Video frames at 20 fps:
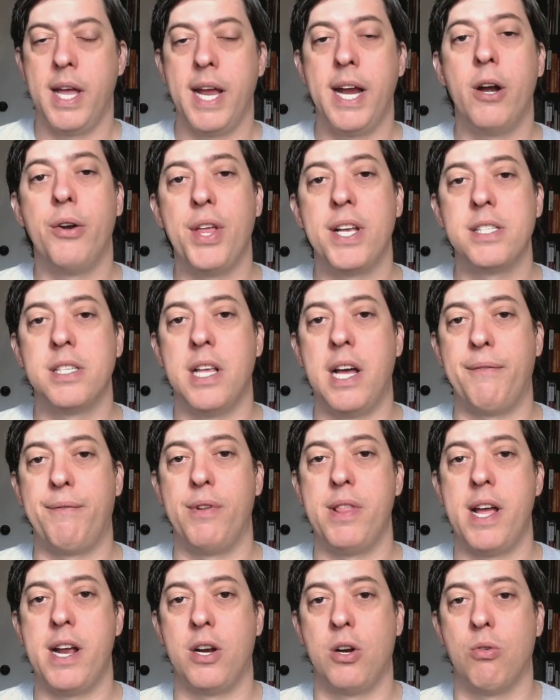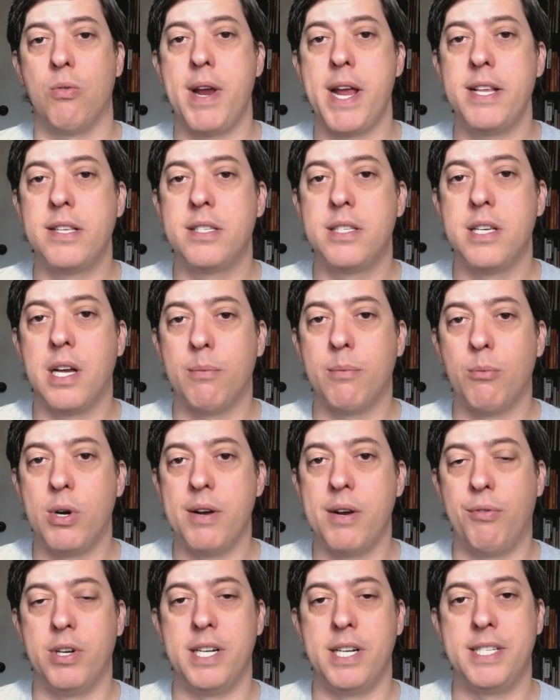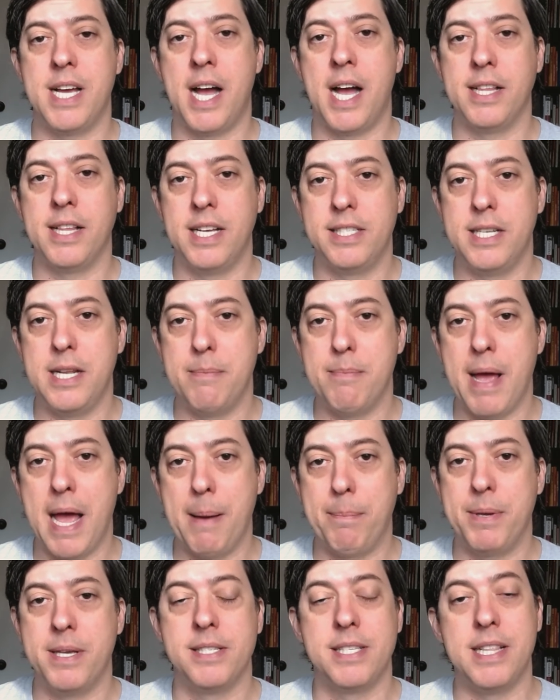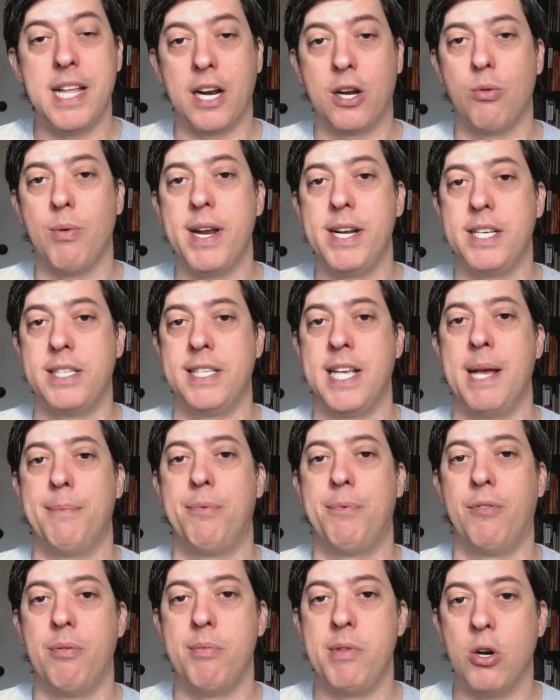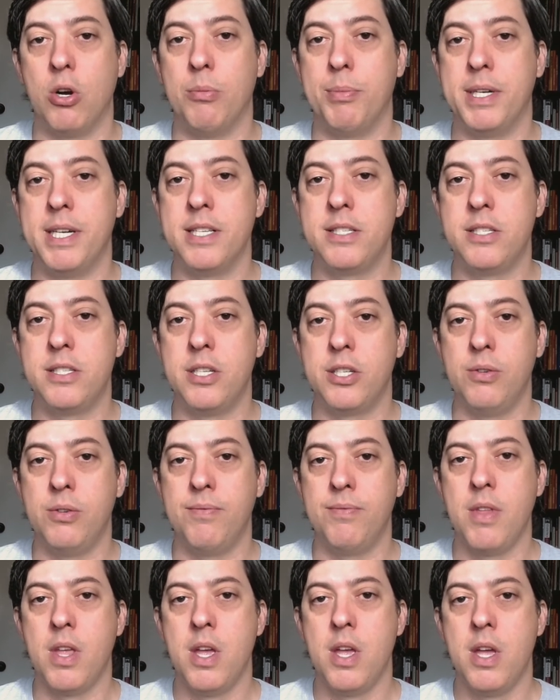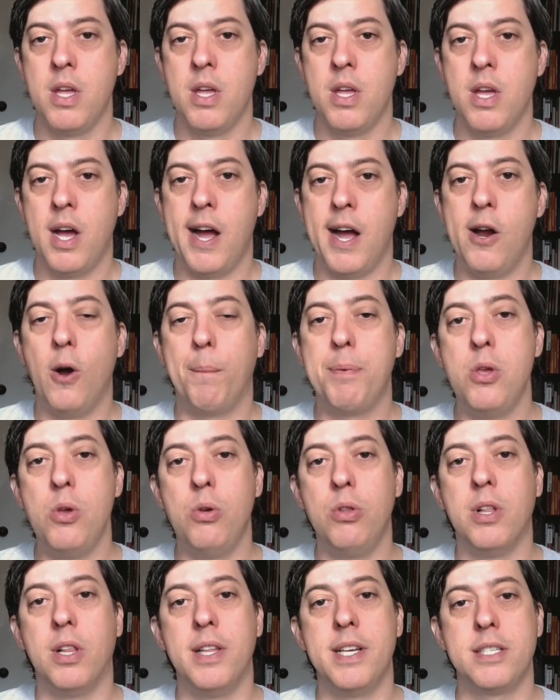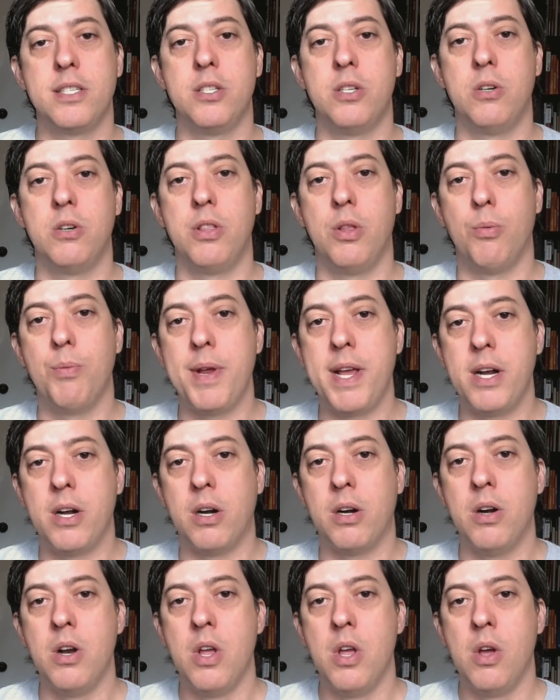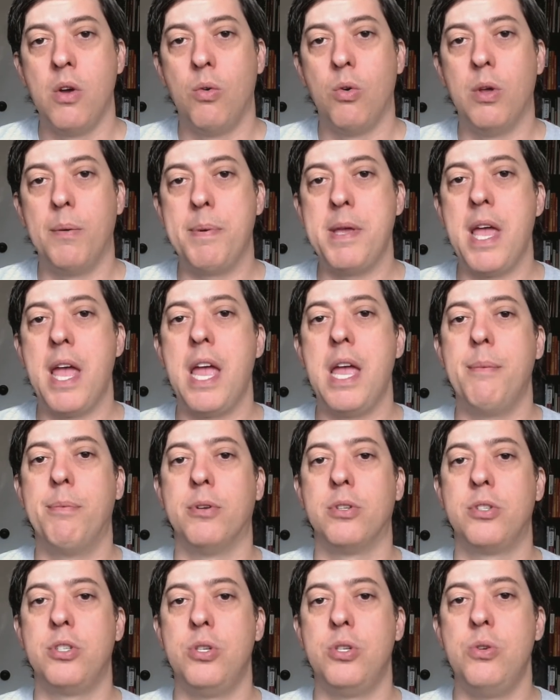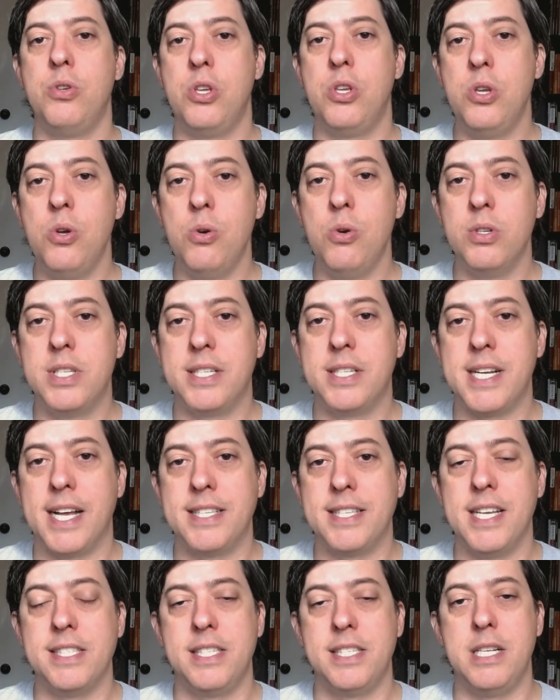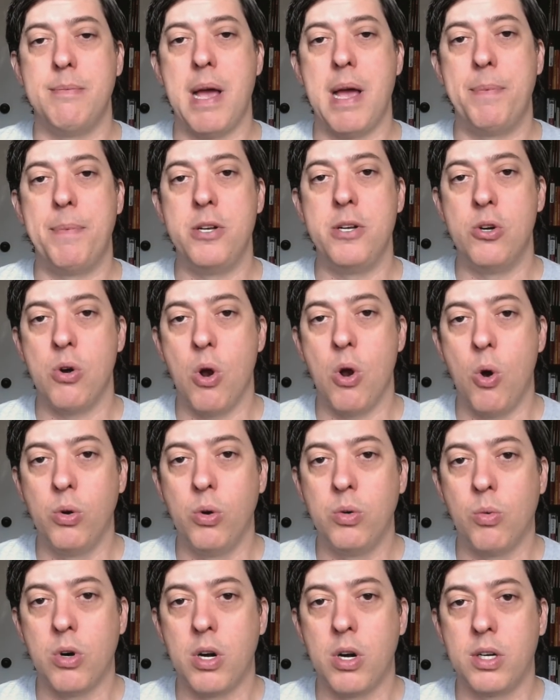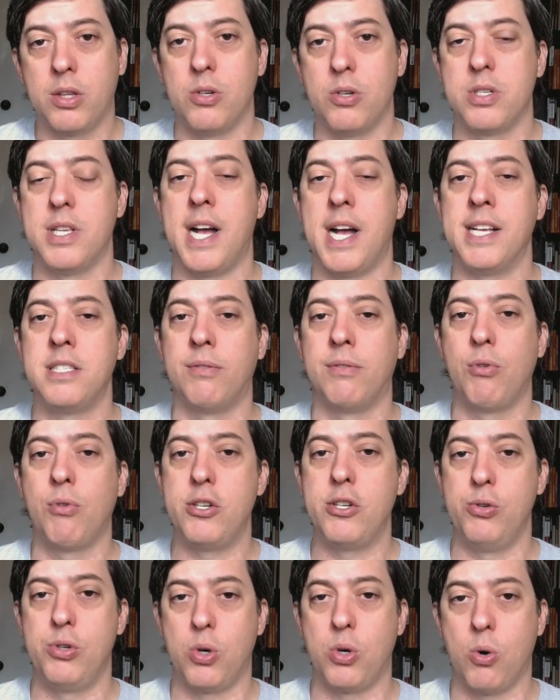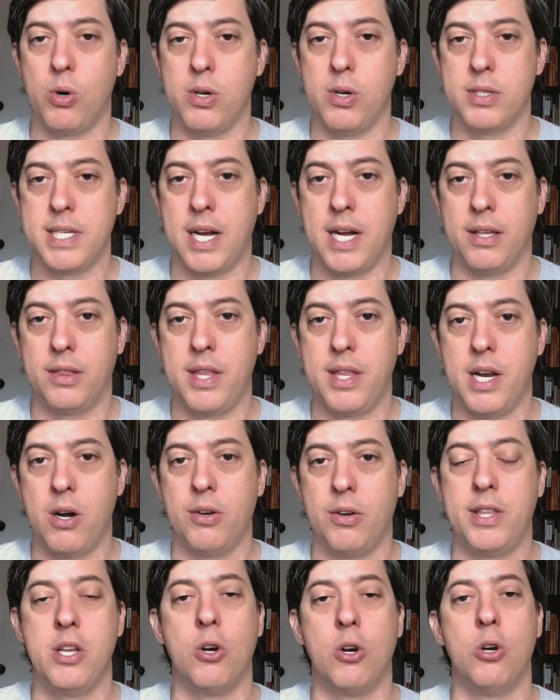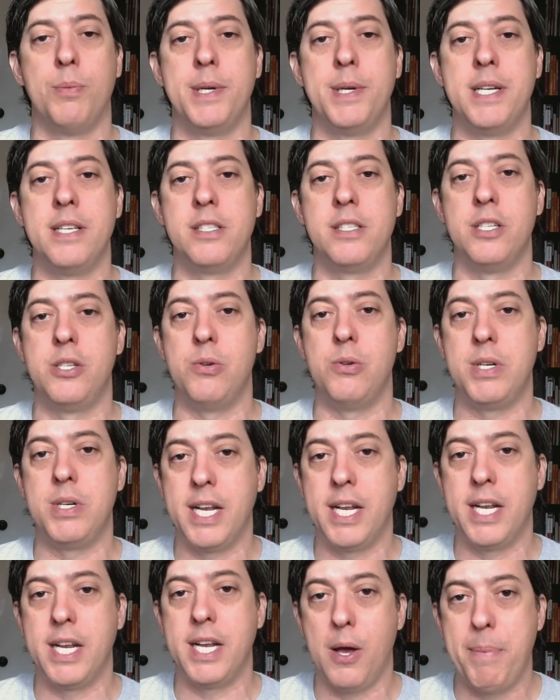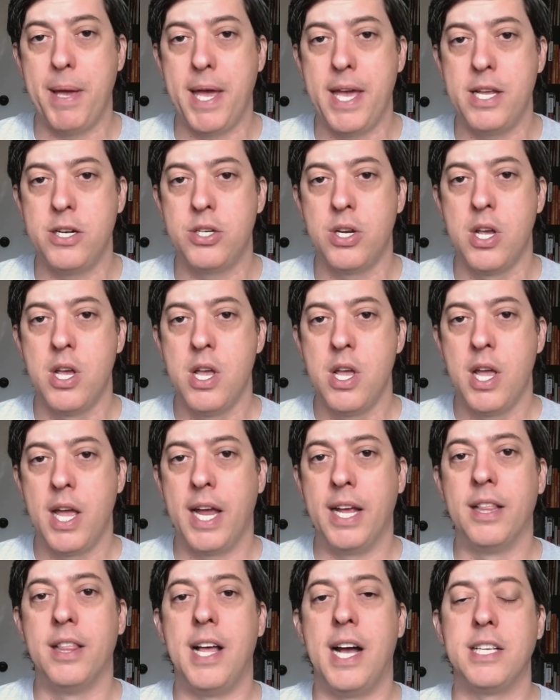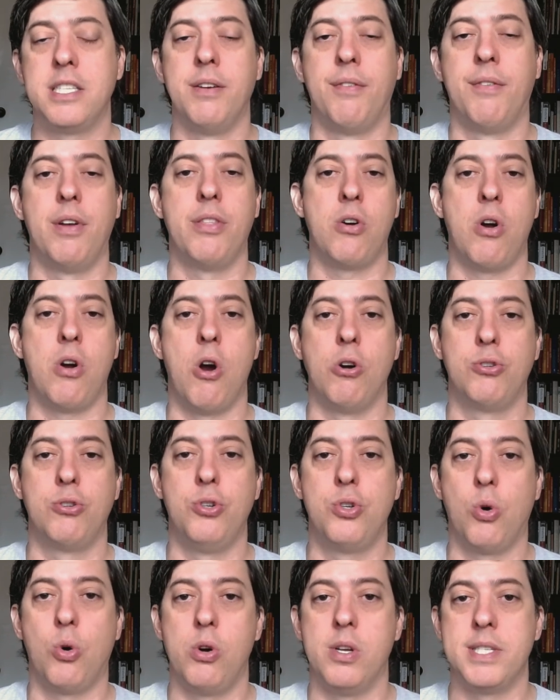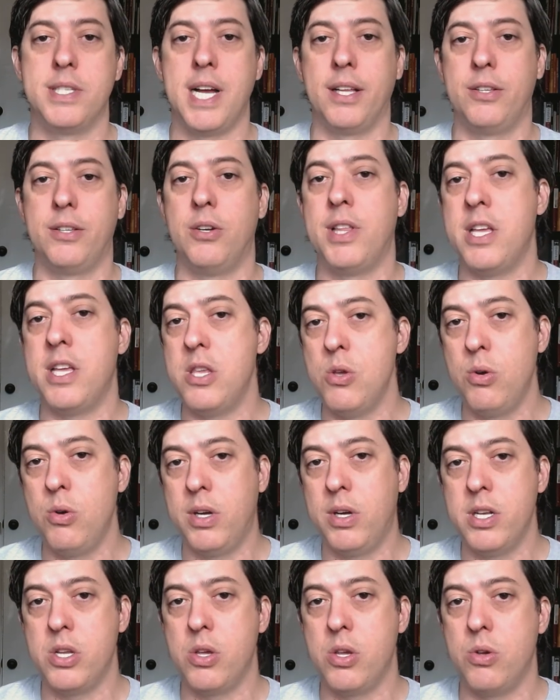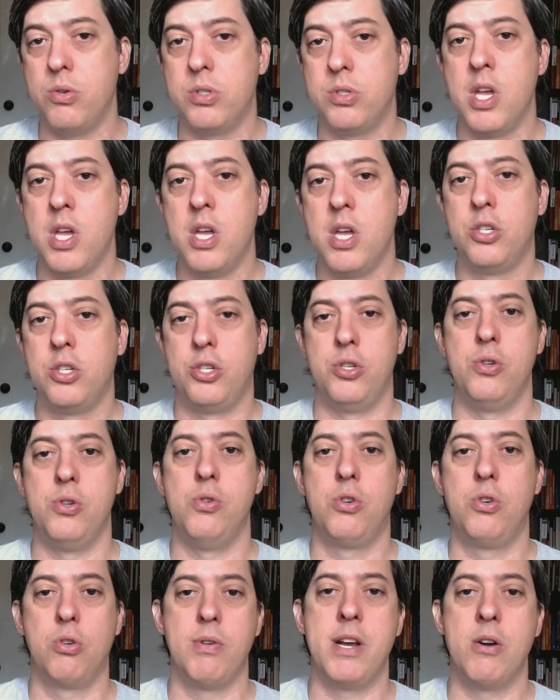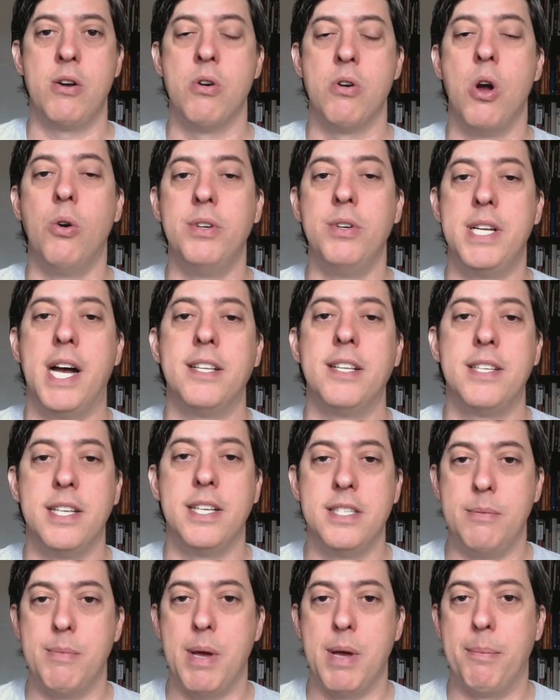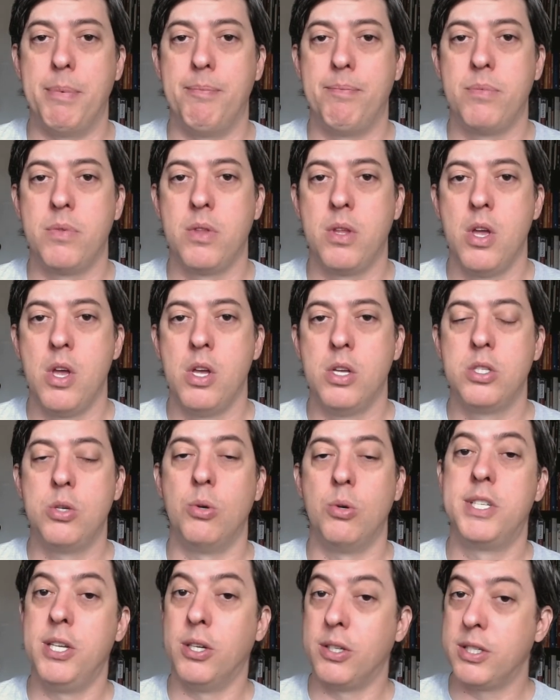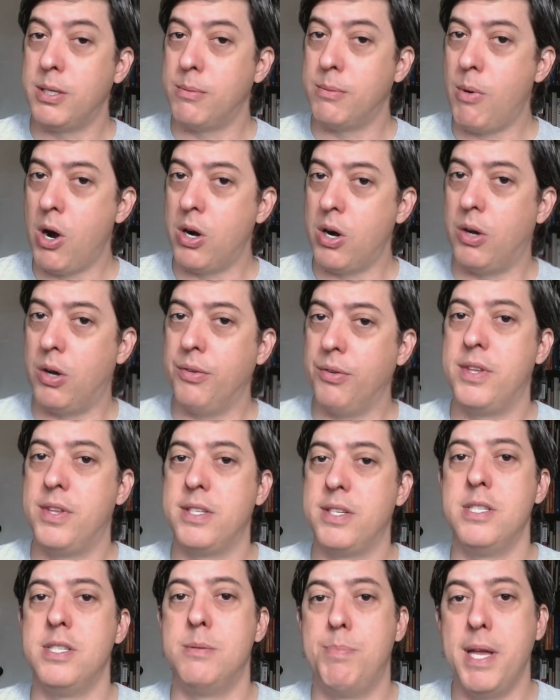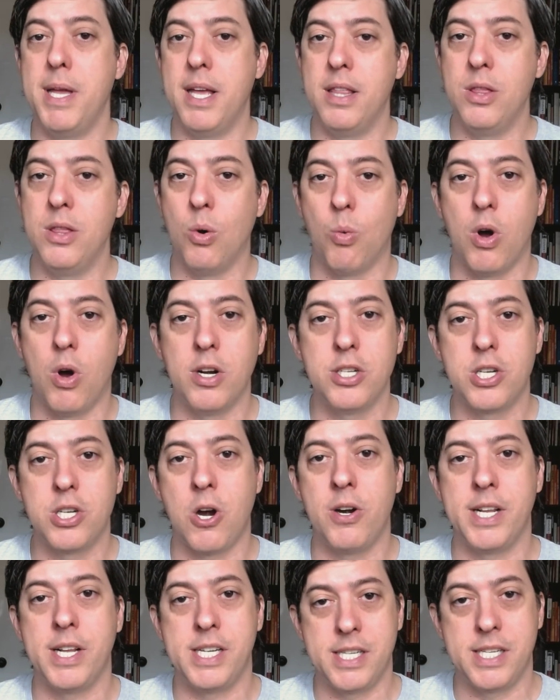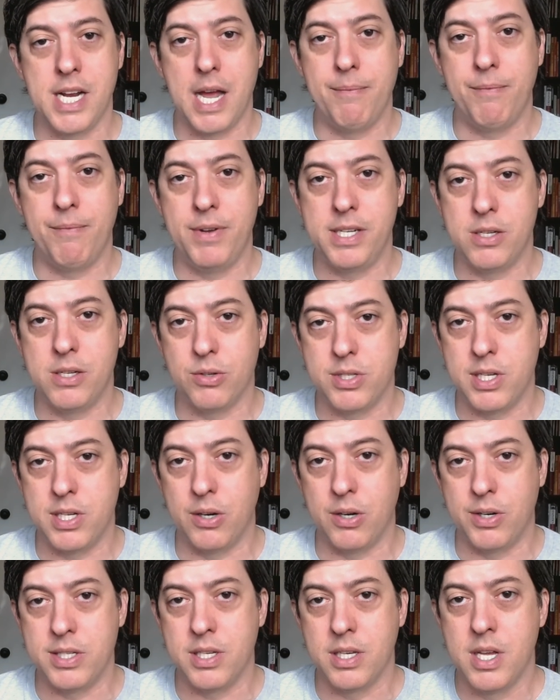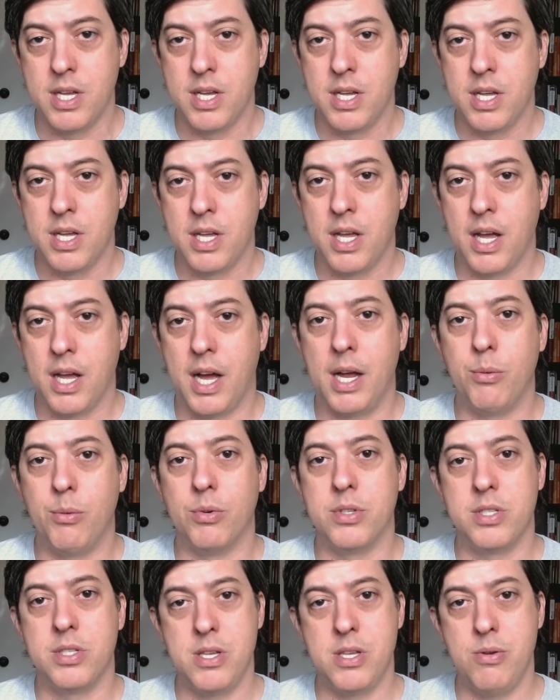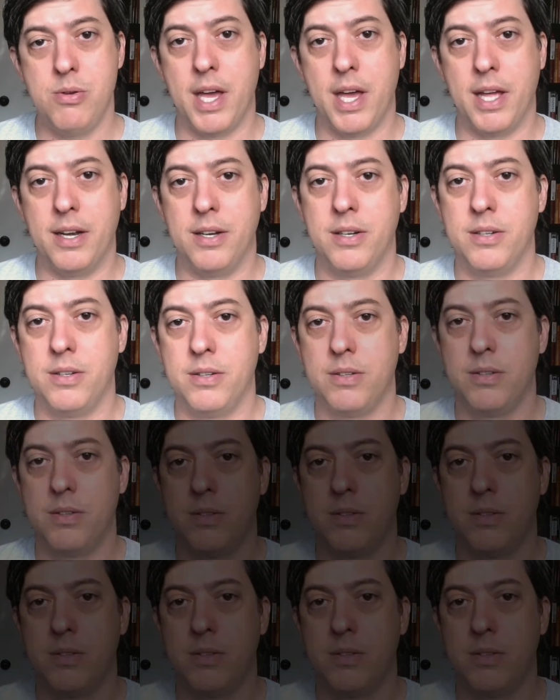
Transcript: Aaron, thanks a lot for that great summary of what a dot density map is and that great example from the Urban Institute. I hope you, the listener and the reader, will be able to use a dot density map in your own work. There's lots of great tutorials out there at the Urban Institute GitHub page, and lots of other R tutorials out there that you can use to create your own dot density map. So until tomorrow, this has been the One Chart at a Time video series. I will see you then.